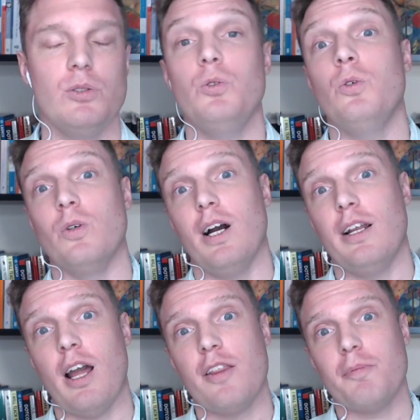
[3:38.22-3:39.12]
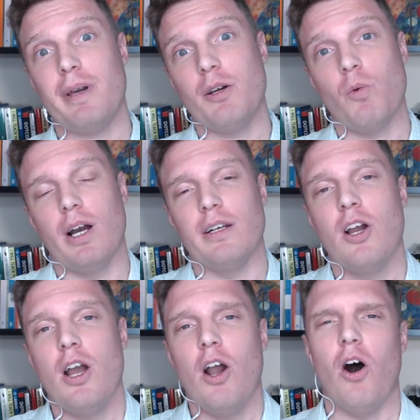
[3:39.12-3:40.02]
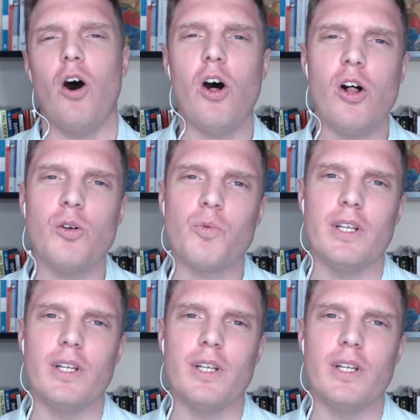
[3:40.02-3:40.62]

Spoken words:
Ooh, another big one. All